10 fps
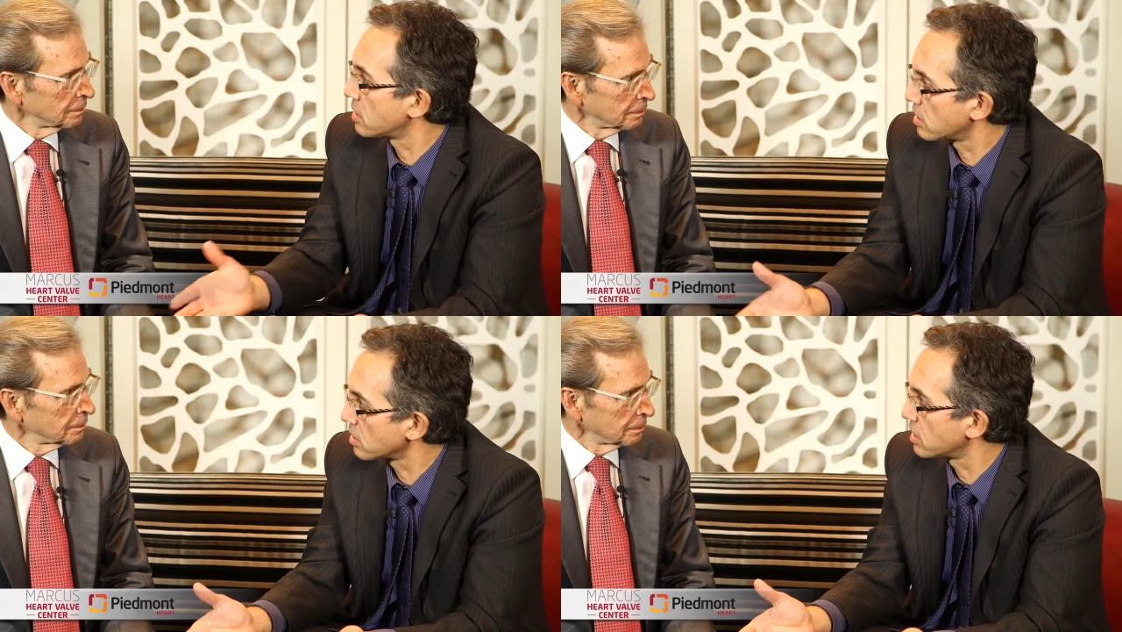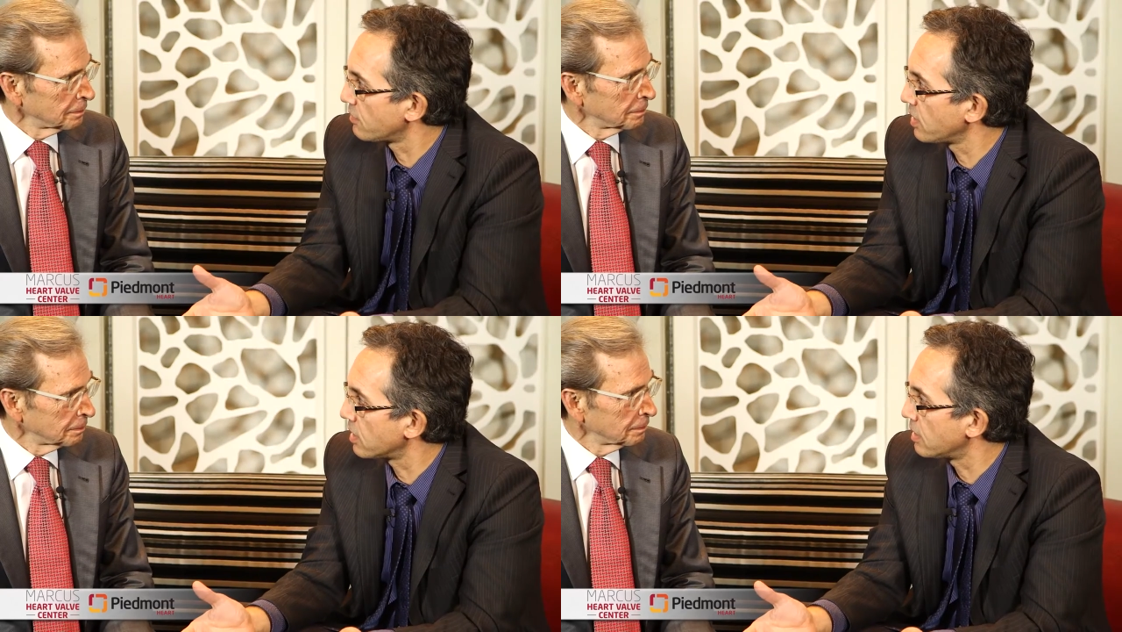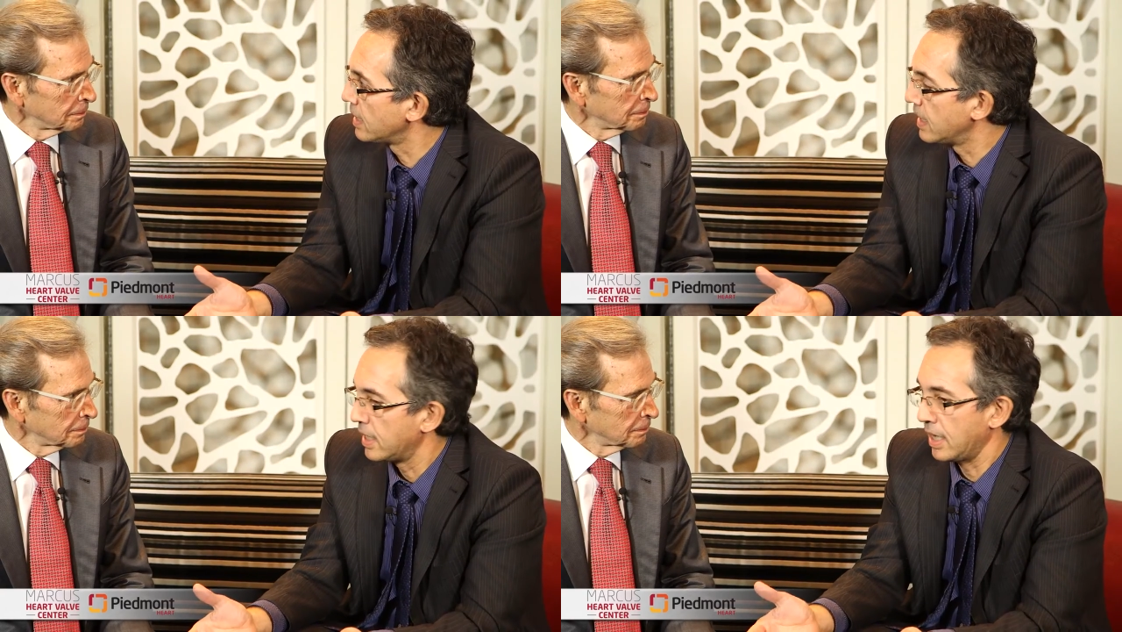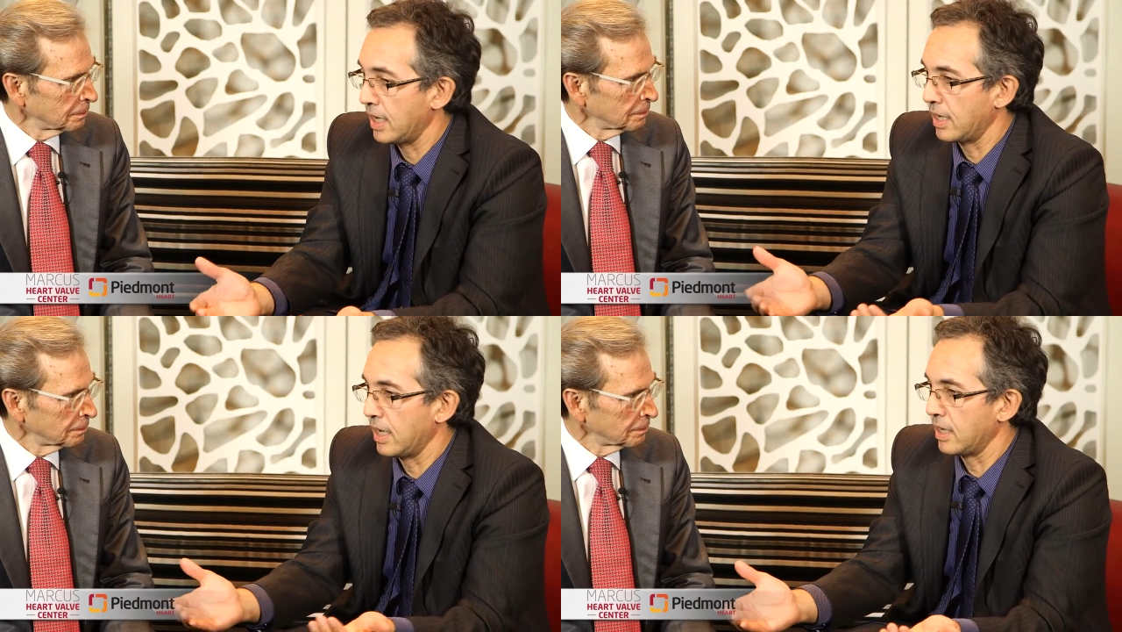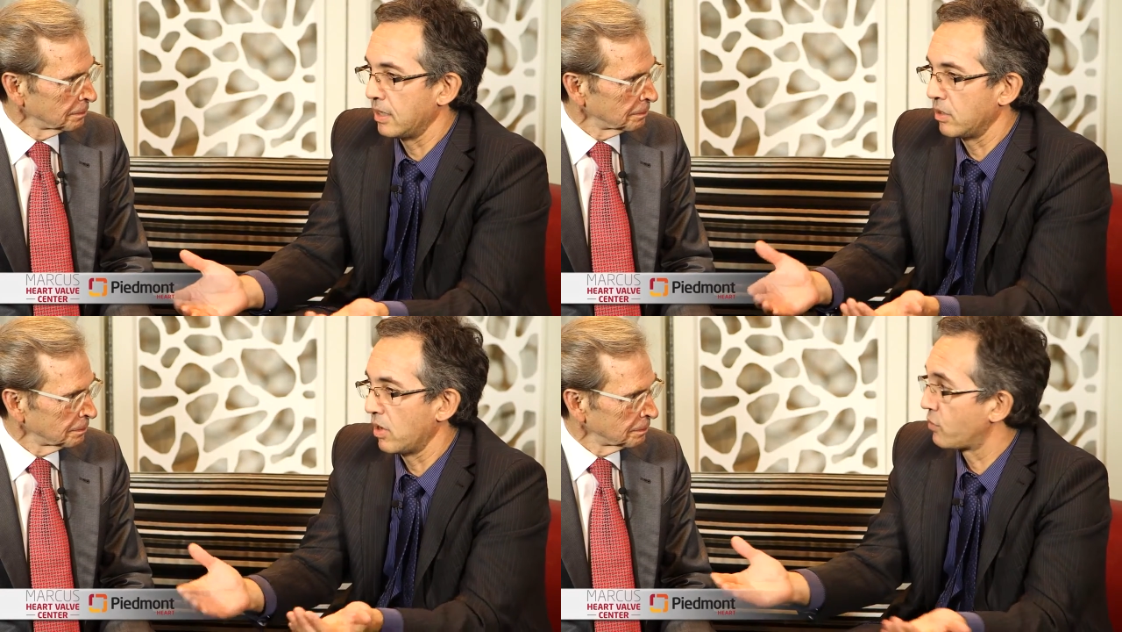Speaker 1: is not severe.
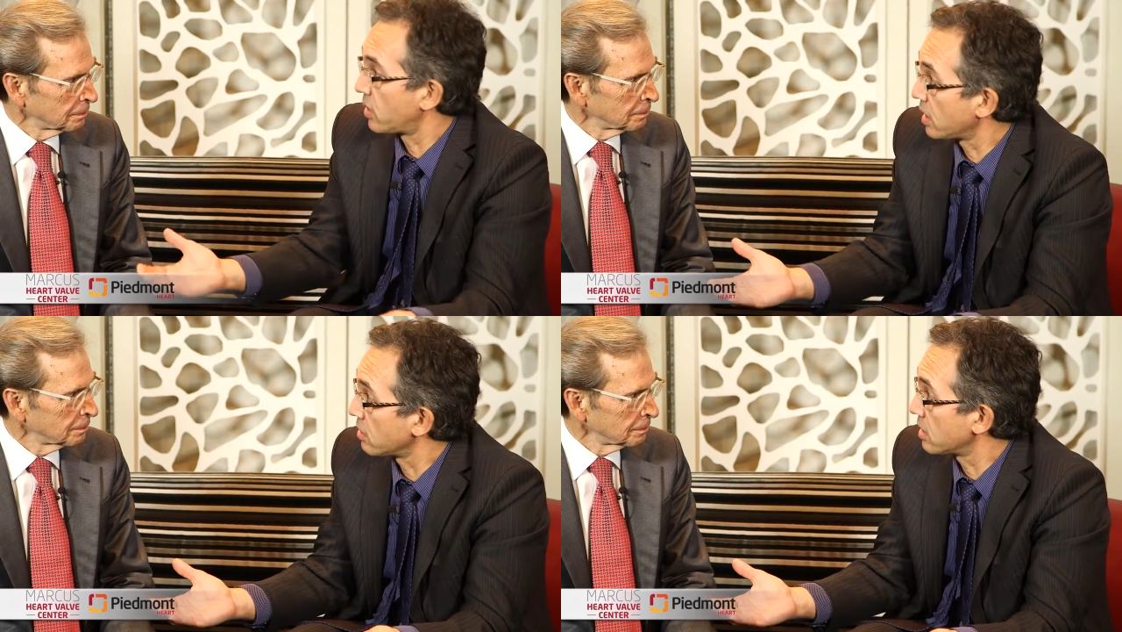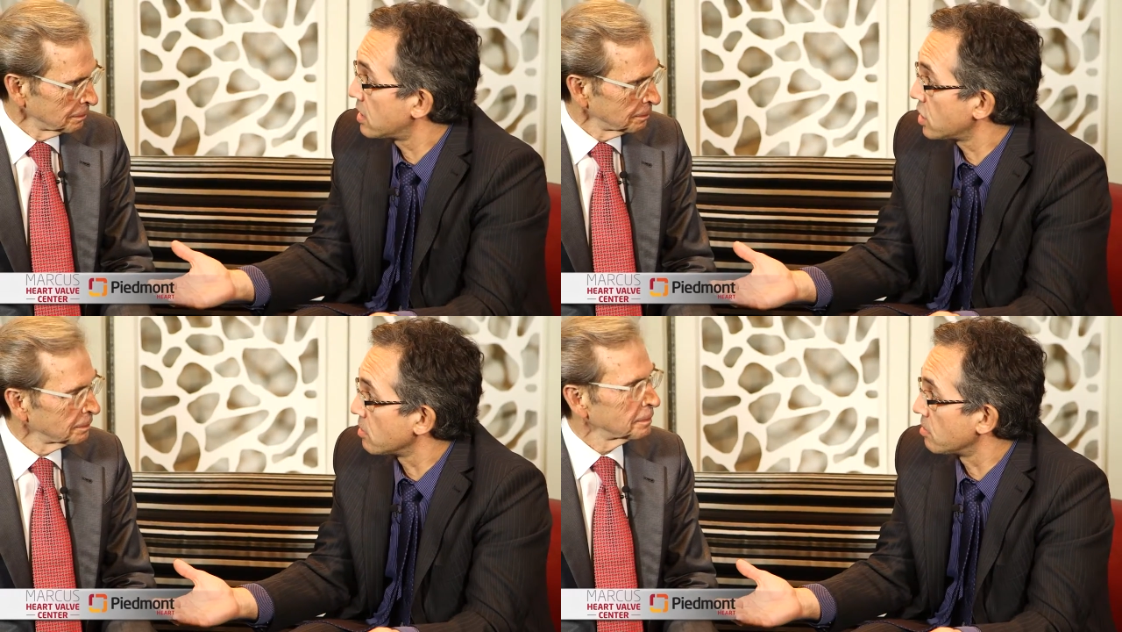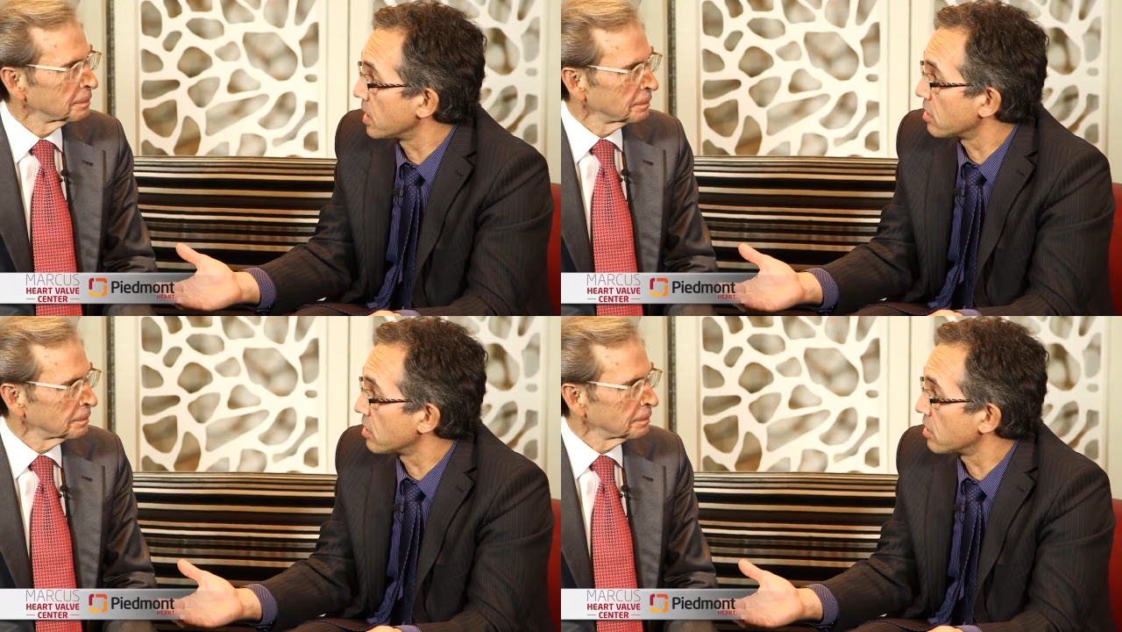And you have to take a decision,